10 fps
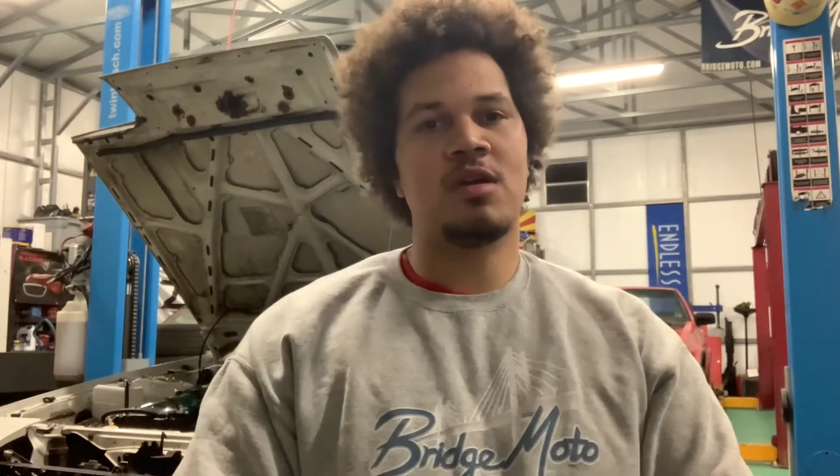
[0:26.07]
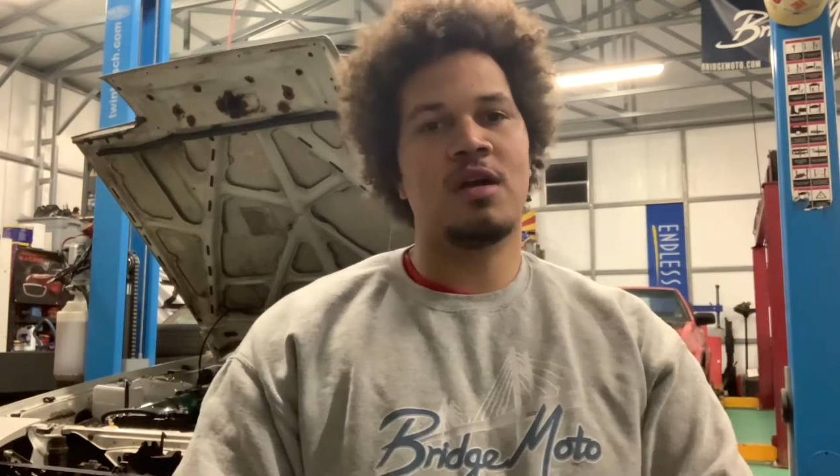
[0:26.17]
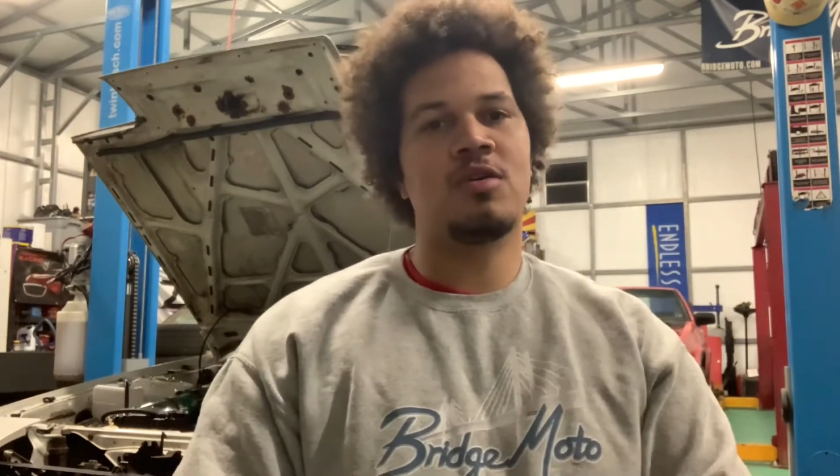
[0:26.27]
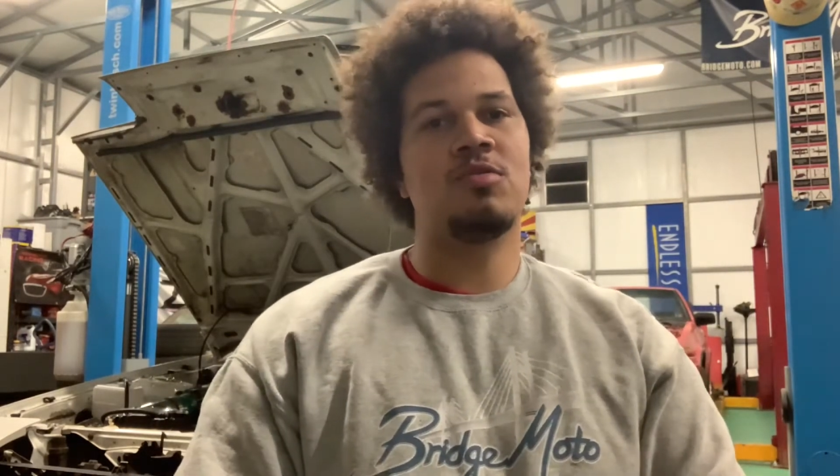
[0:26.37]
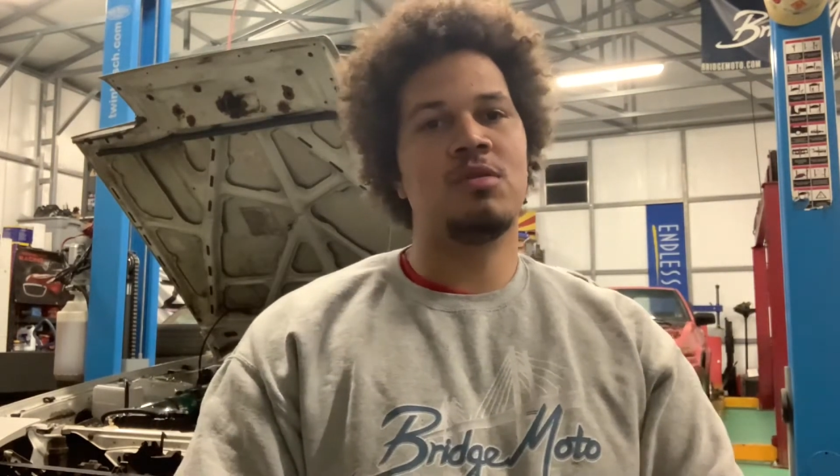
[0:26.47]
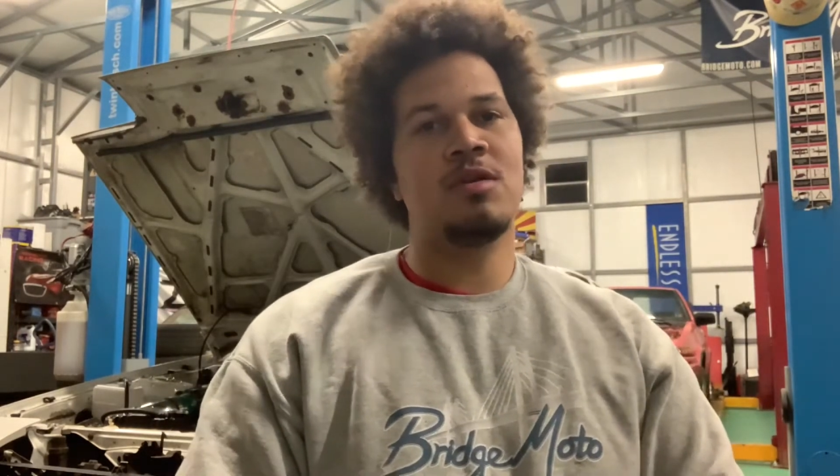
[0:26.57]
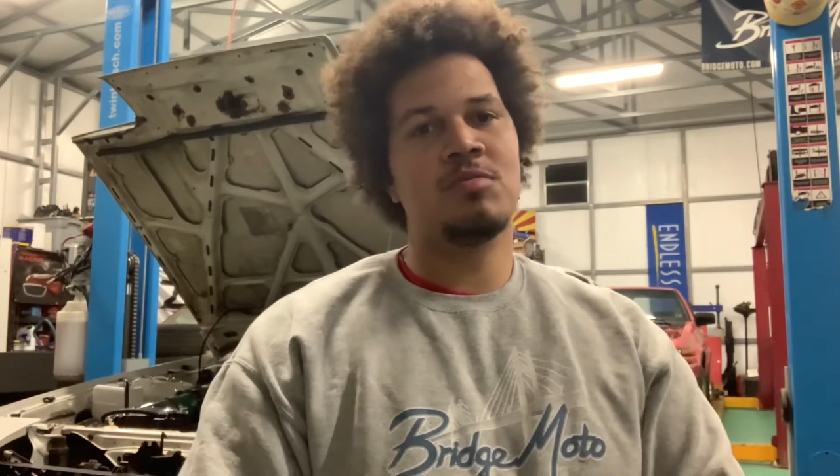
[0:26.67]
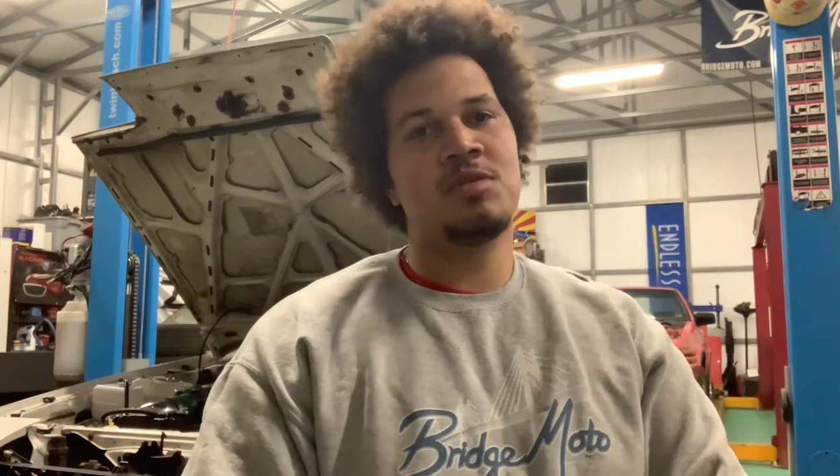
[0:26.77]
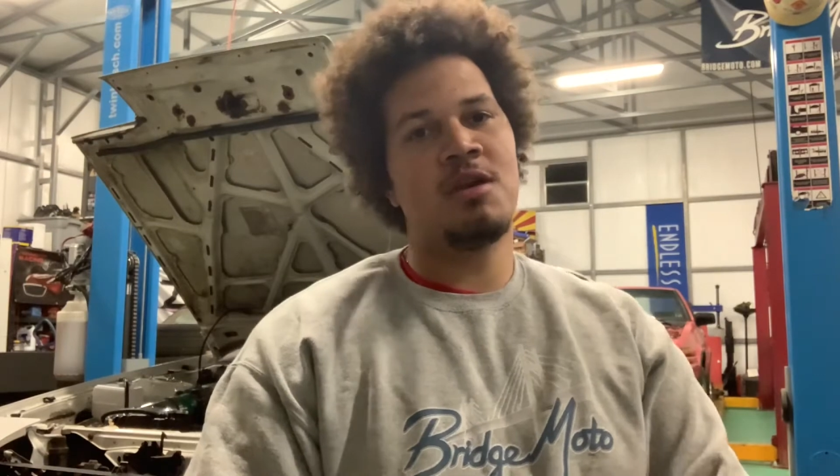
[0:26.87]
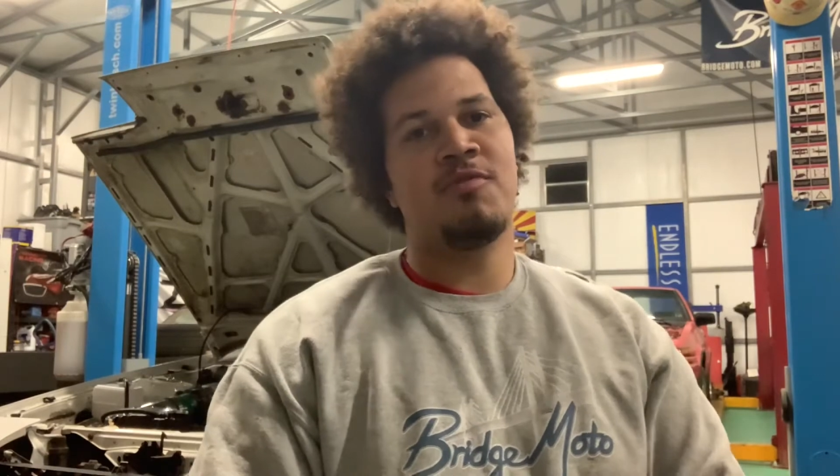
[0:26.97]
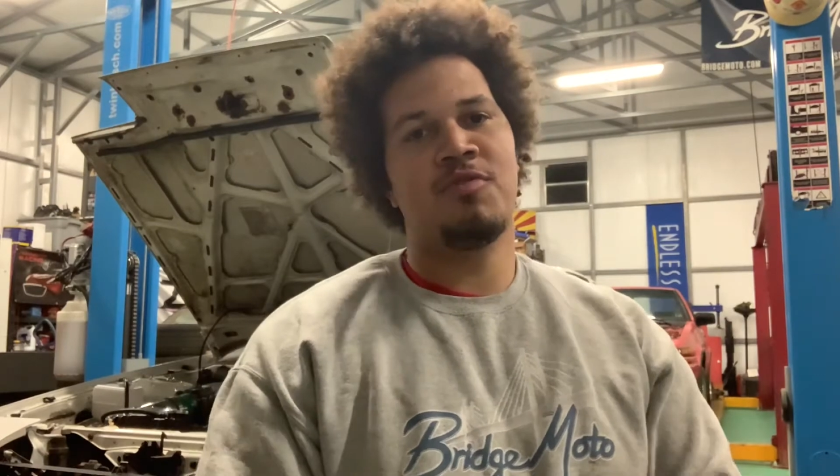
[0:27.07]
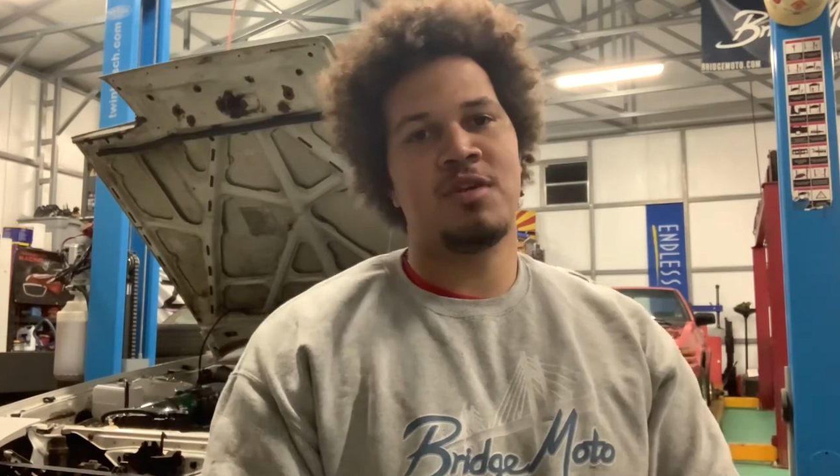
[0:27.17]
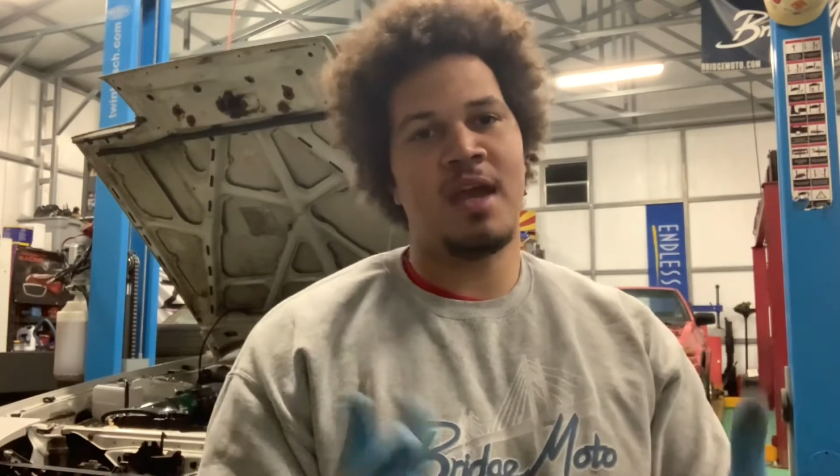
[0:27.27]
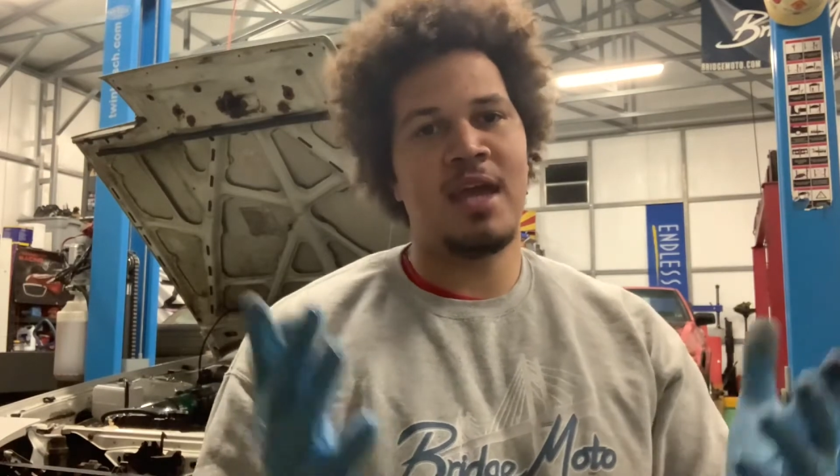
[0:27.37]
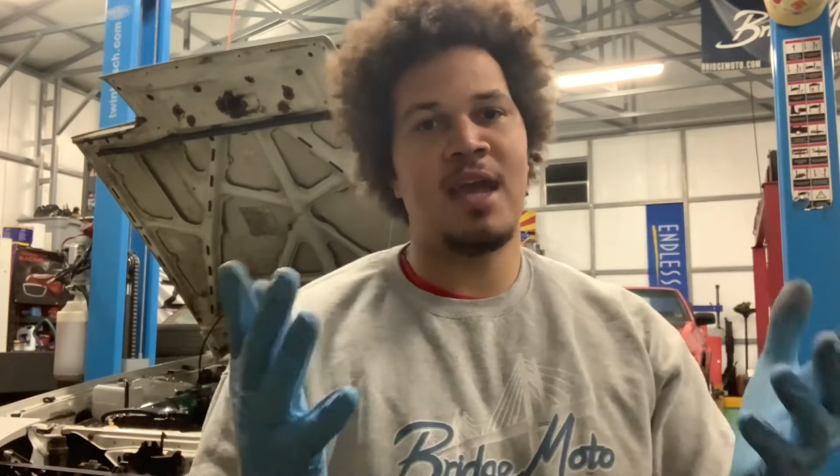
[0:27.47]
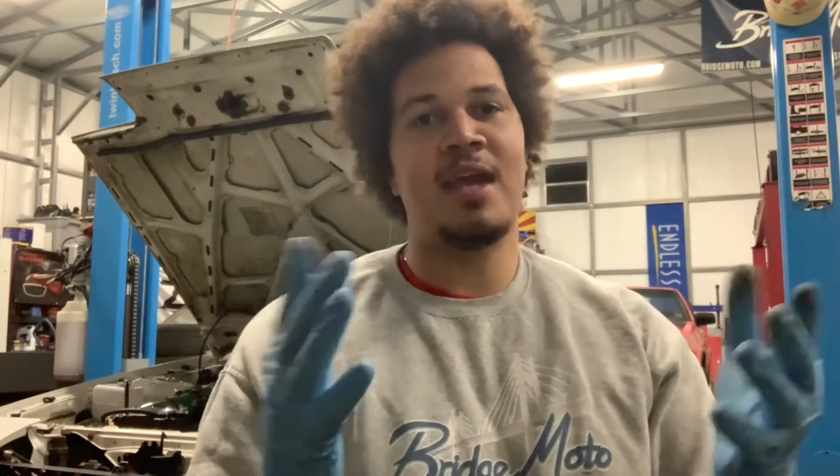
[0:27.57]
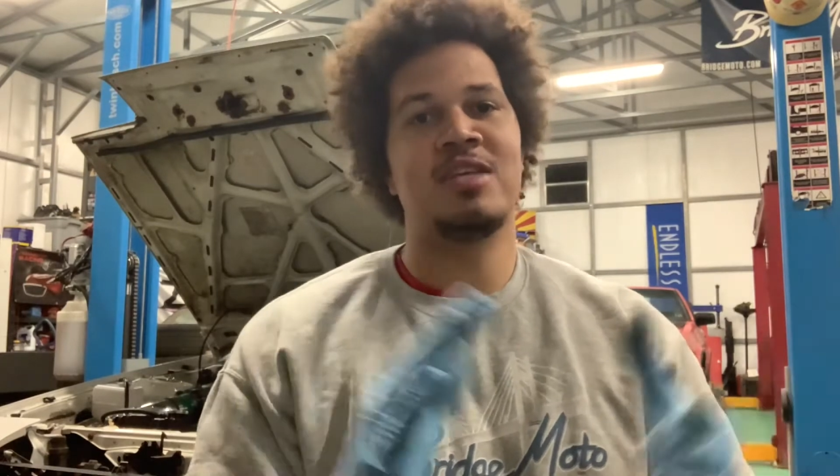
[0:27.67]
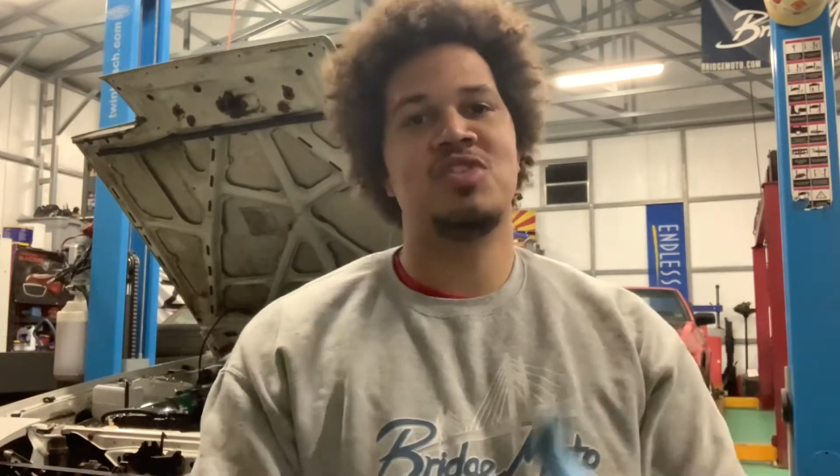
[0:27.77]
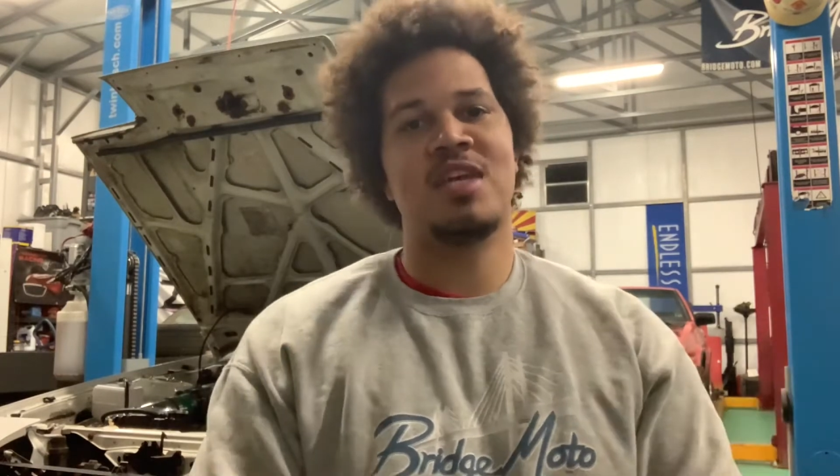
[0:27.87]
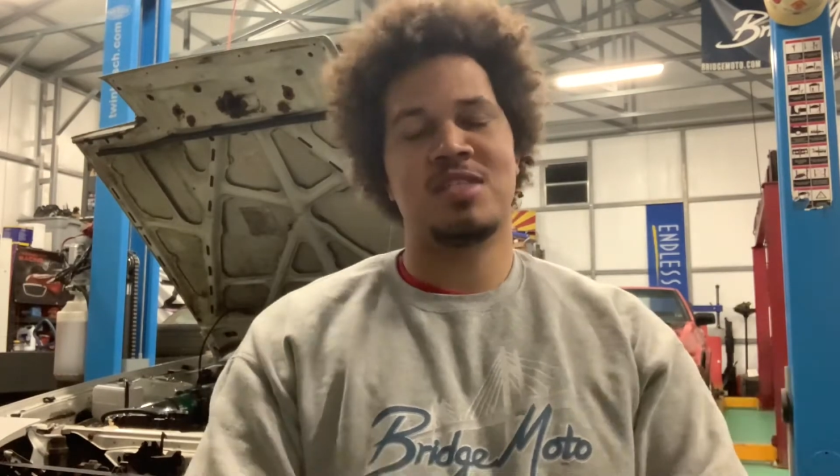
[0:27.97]
a cool little tip for your
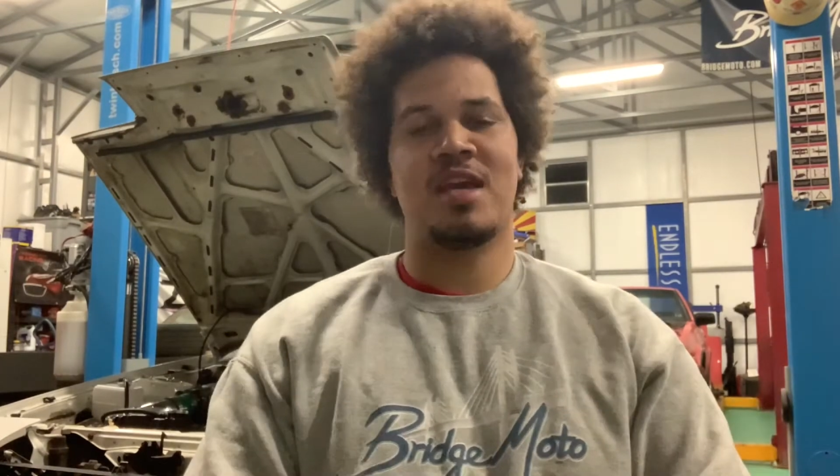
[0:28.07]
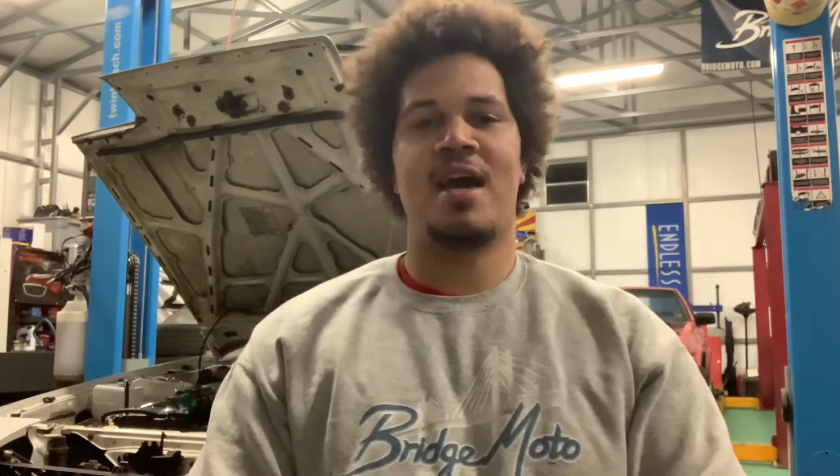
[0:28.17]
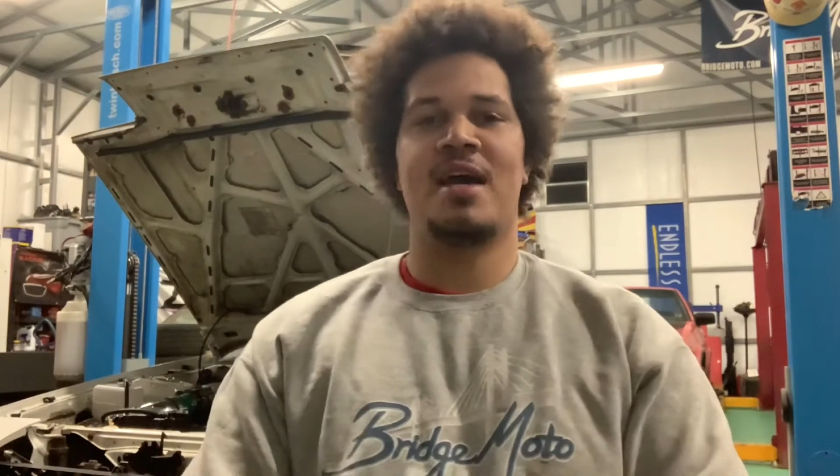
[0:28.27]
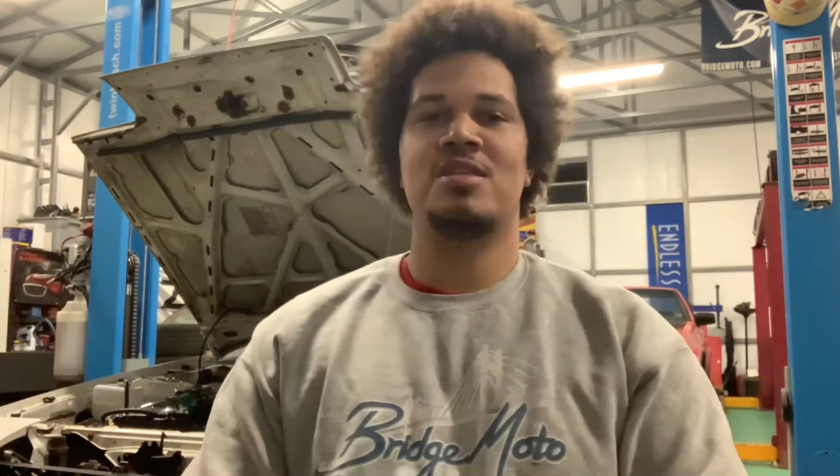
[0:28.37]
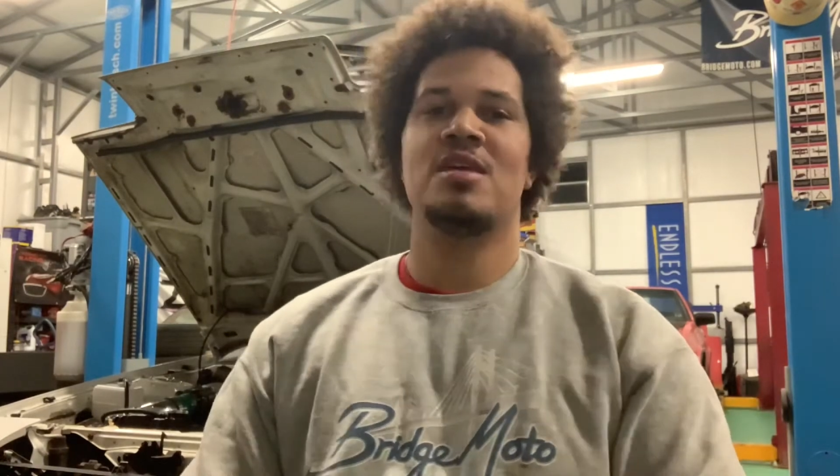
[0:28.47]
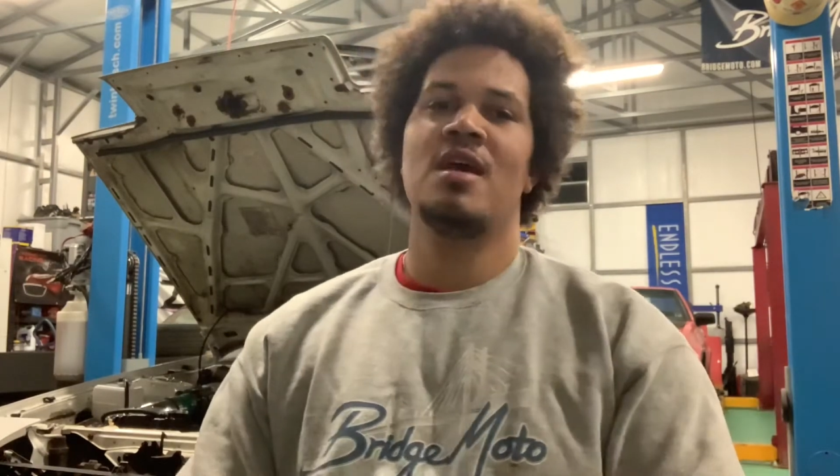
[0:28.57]
AE86 guys.